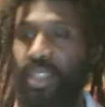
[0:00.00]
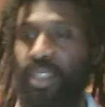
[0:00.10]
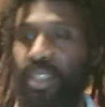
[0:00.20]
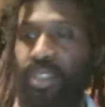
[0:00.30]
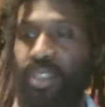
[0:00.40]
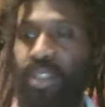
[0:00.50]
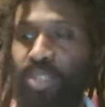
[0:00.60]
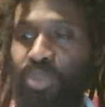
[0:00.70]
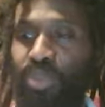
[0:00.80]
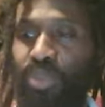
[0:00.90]
So let's
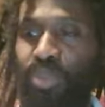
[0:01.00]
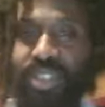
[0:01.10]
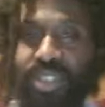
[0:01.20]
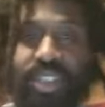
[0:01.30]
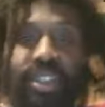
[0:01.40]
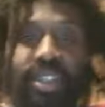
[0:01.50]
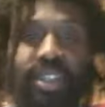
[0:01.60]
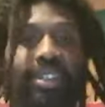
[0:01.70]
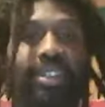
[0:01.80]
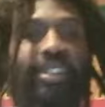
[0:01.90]
move on to the other
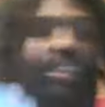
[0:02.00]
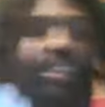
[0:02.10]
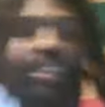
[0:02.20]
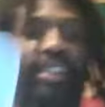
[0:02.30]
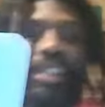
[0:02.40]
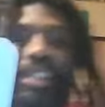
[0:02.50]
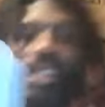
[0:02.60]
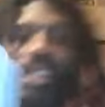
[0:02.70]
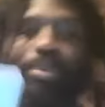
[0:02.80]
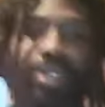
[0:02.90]

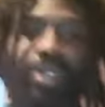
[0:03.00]
point,